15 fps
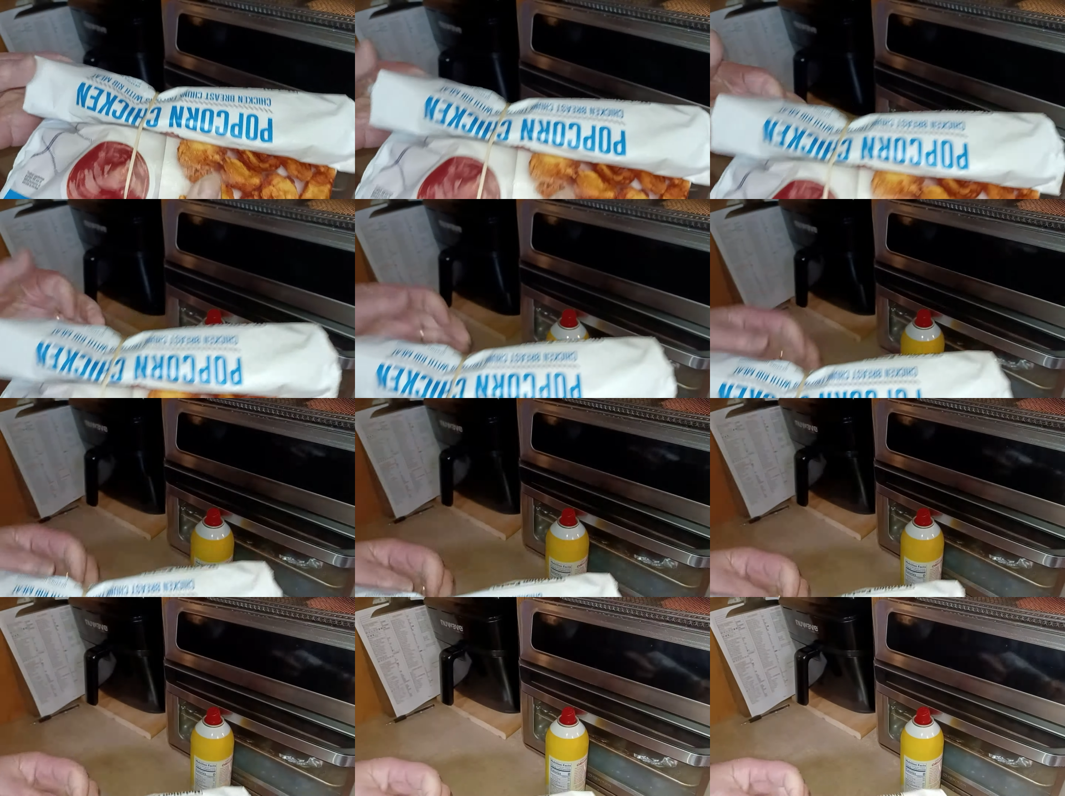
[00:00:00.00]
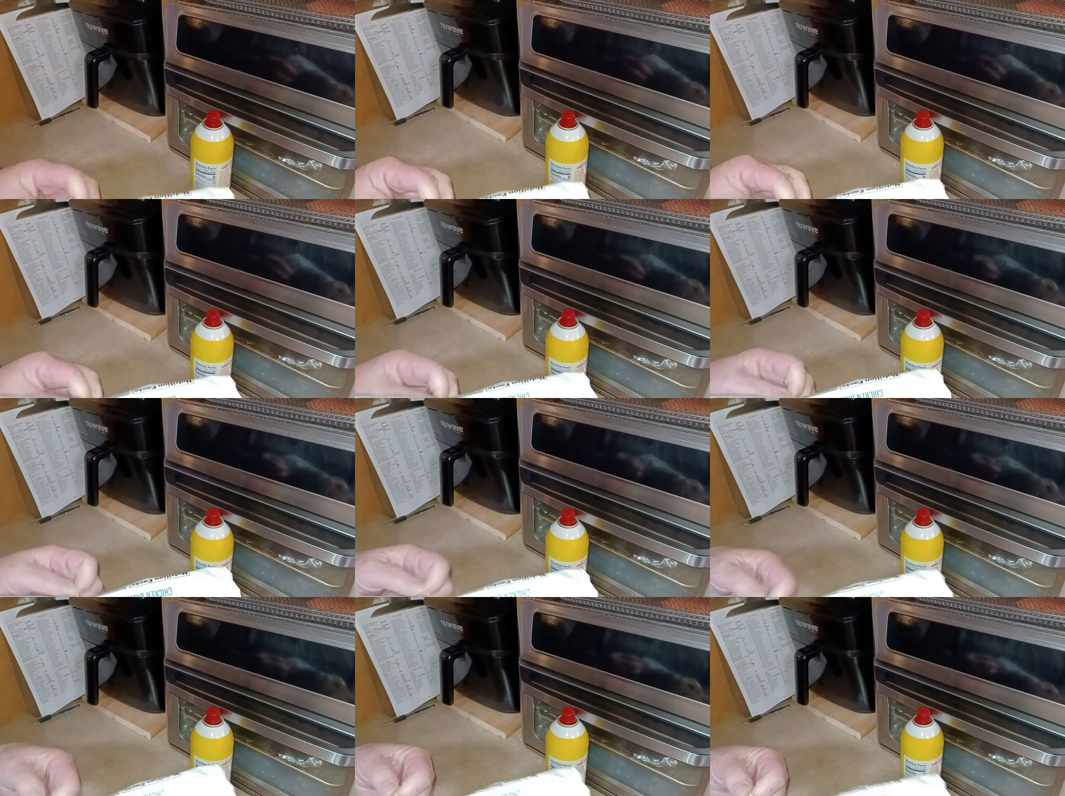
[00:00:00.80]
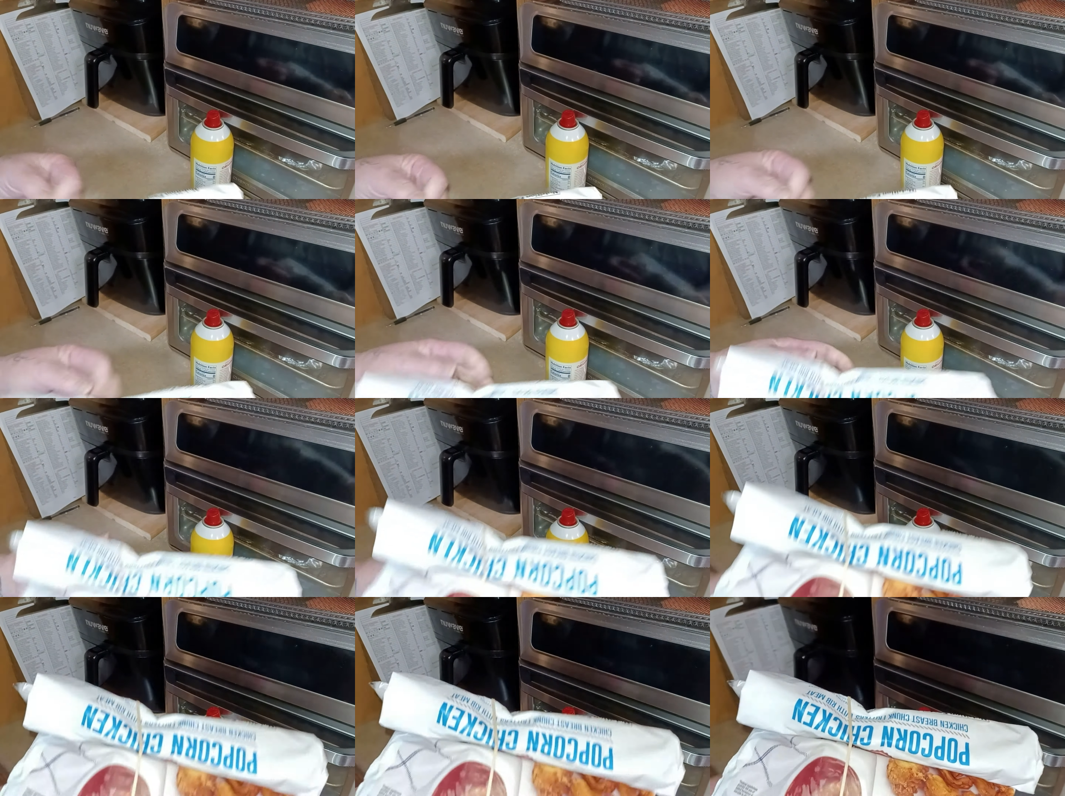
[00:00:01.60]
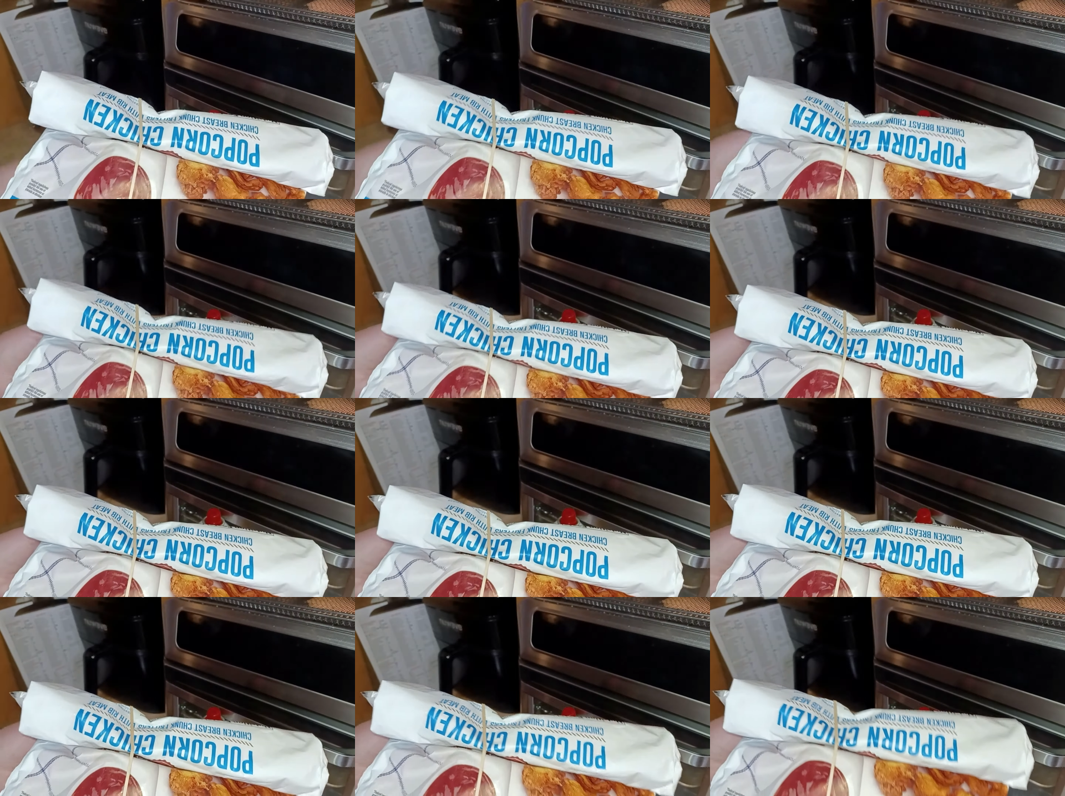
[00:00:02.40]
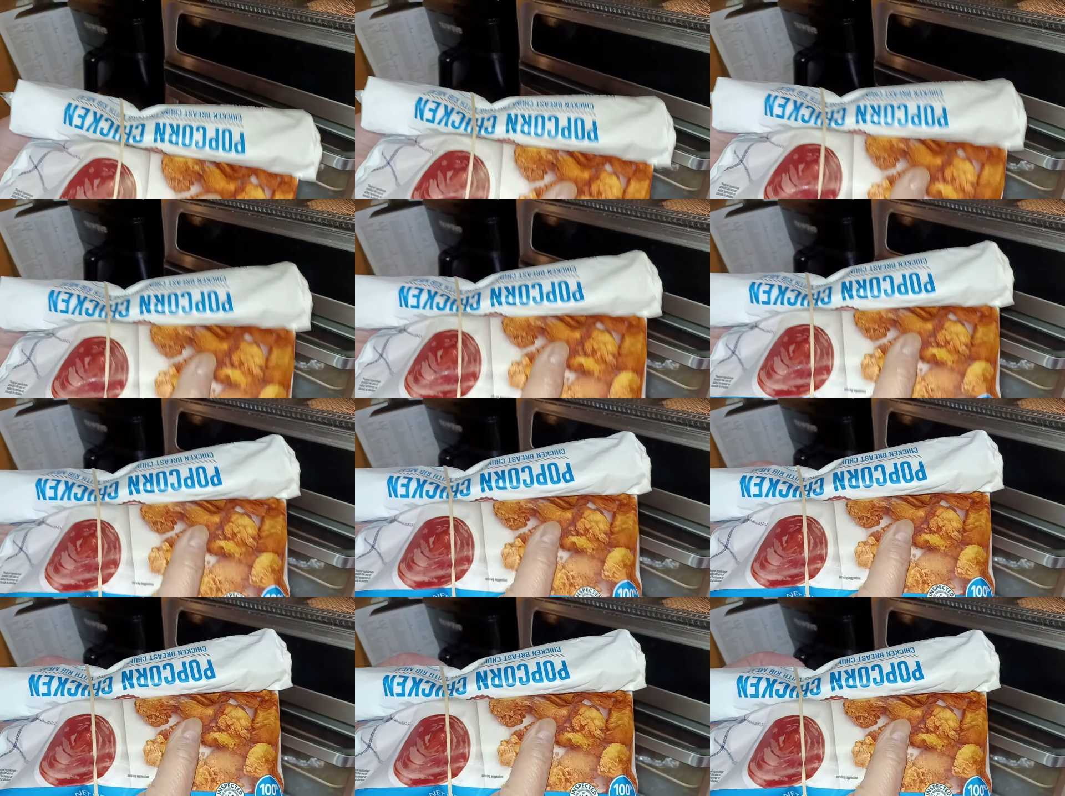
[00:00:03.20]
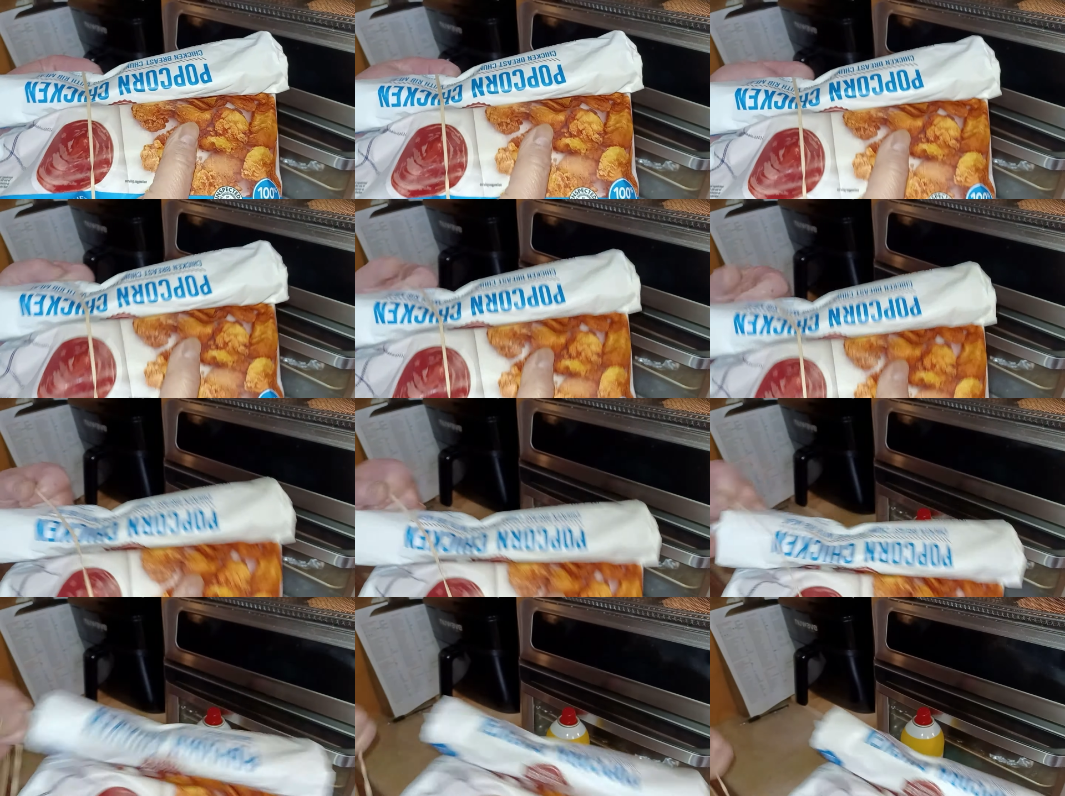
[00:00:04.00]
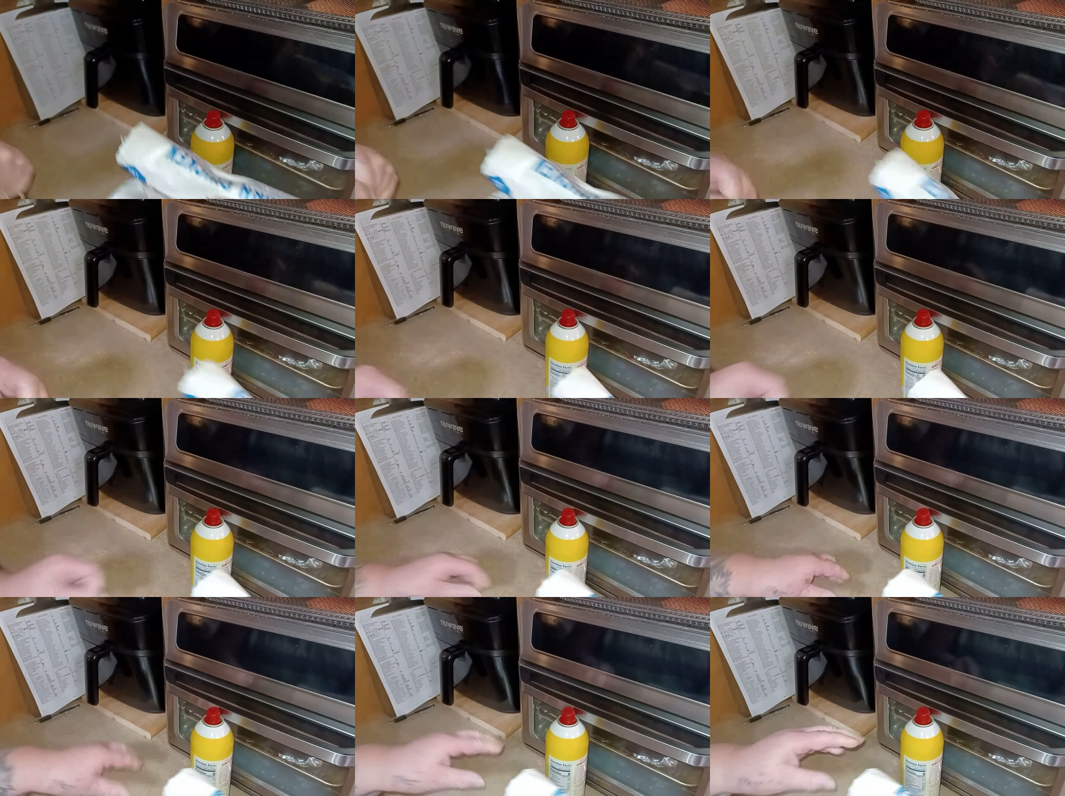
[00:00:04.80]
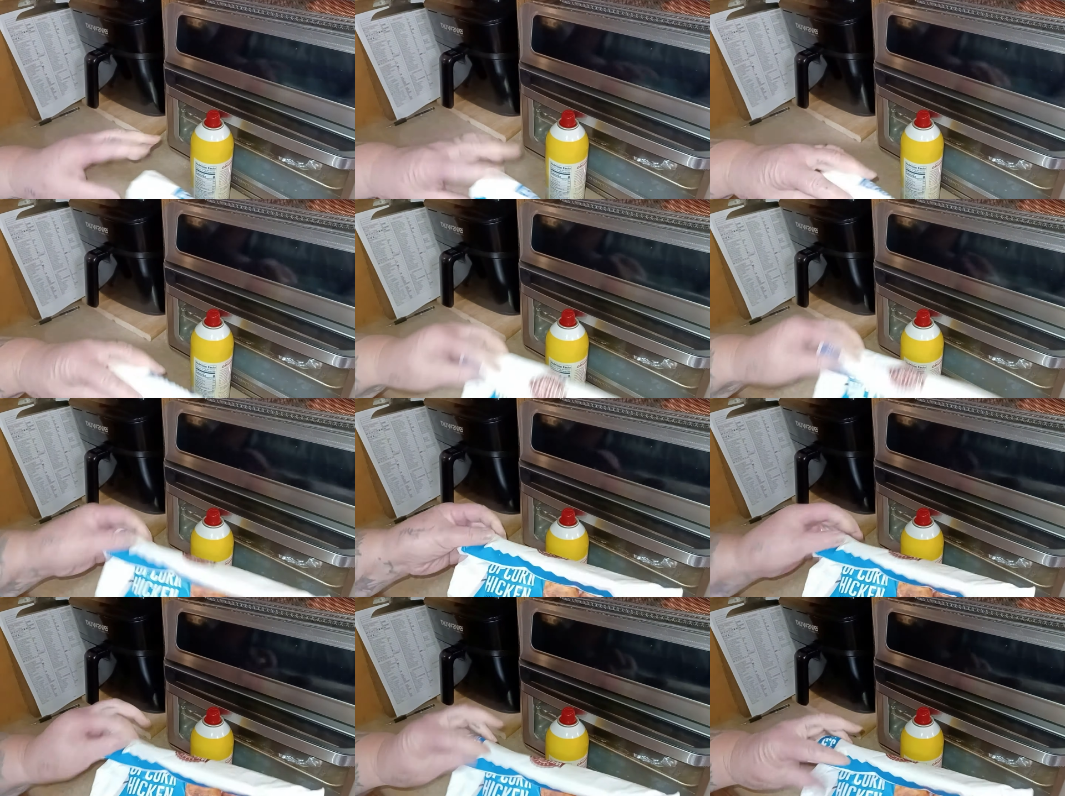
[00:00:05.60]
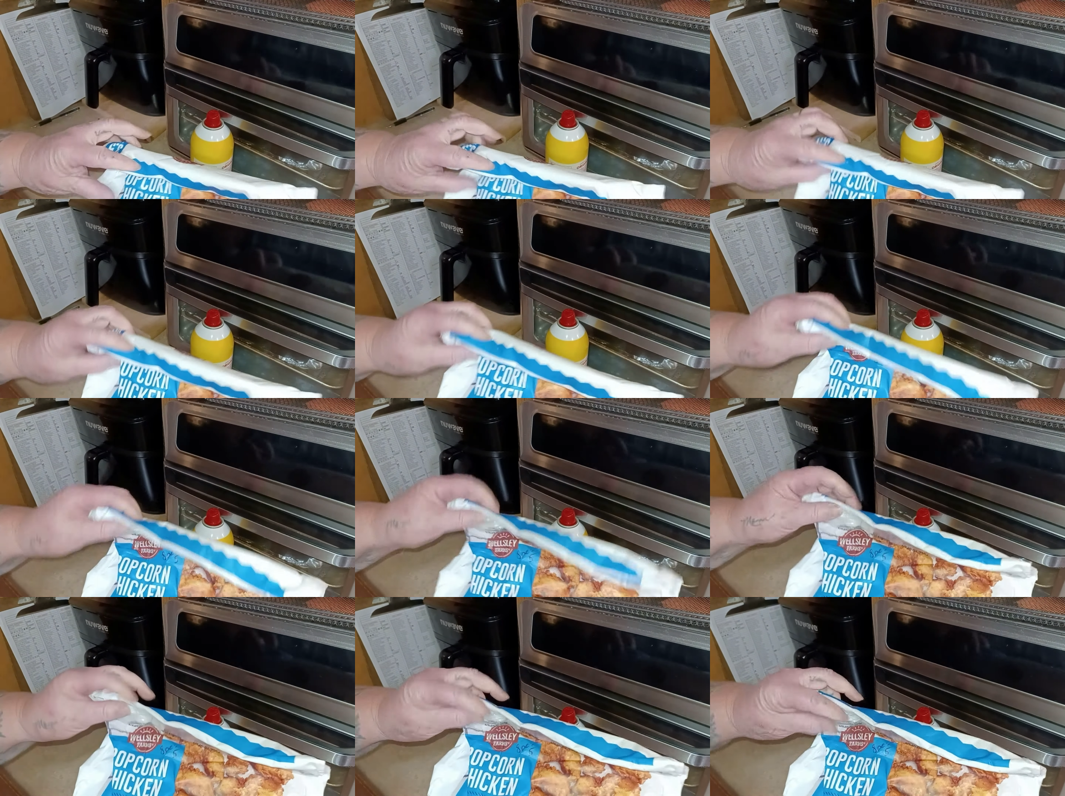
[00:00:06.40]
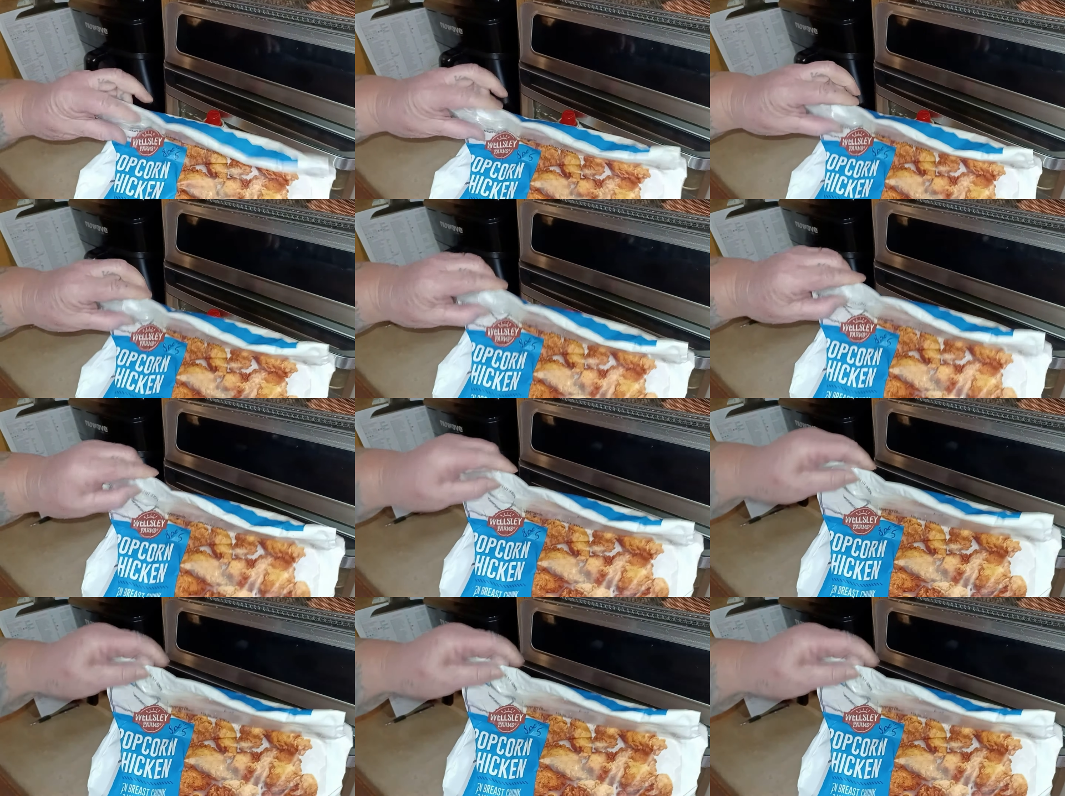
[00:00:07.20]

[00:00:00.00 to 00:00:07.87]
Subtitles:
(no speaker visible)